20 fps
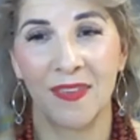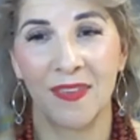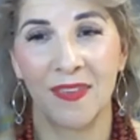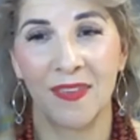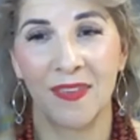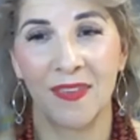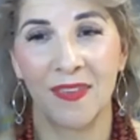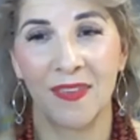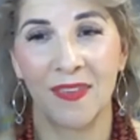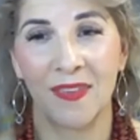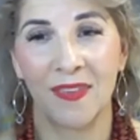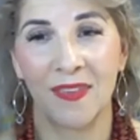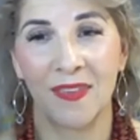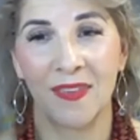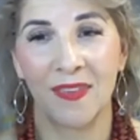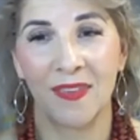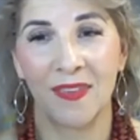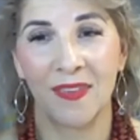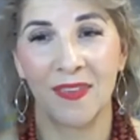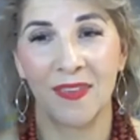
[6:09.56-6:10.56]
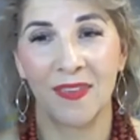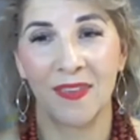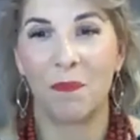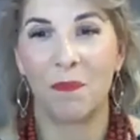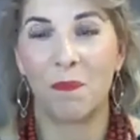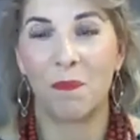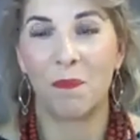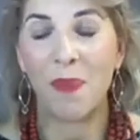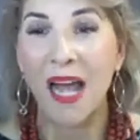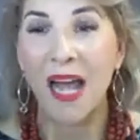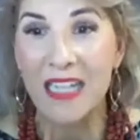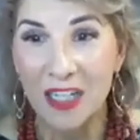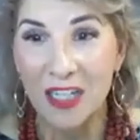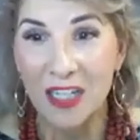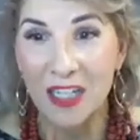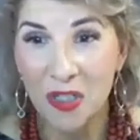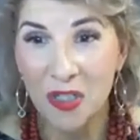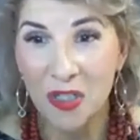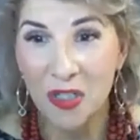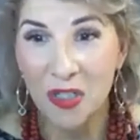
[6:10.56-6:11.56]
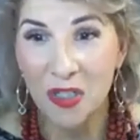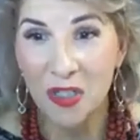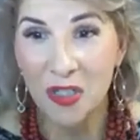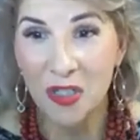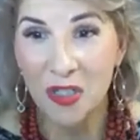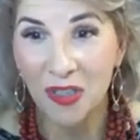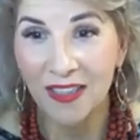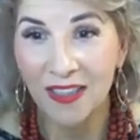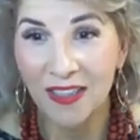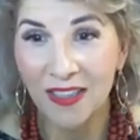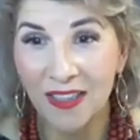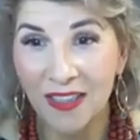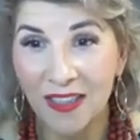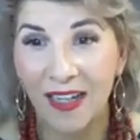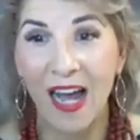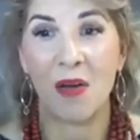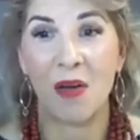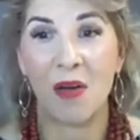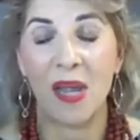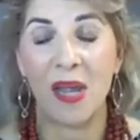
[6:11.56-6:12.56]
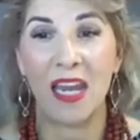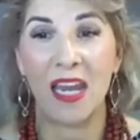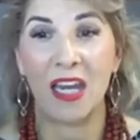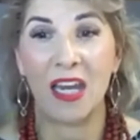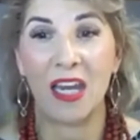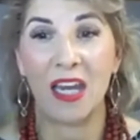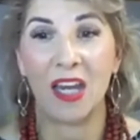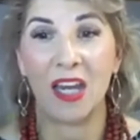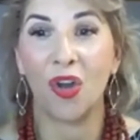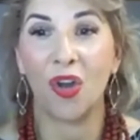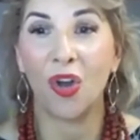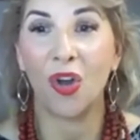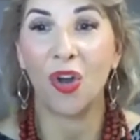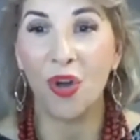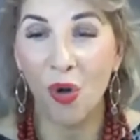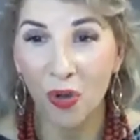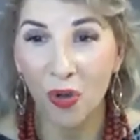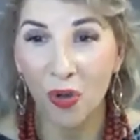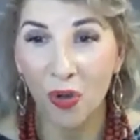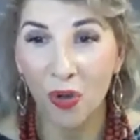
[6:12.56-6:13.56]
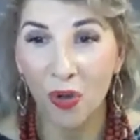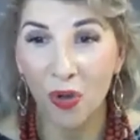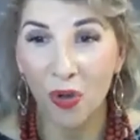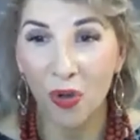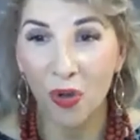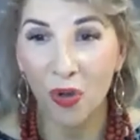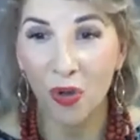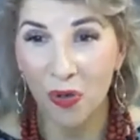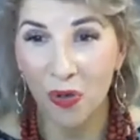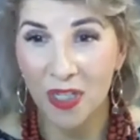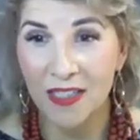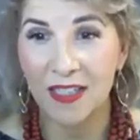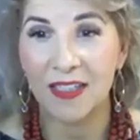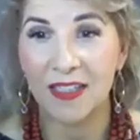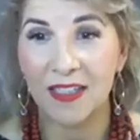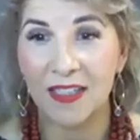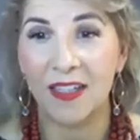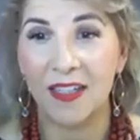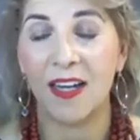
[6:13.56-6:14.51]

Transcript: by nature, I am a goal oriented achiever.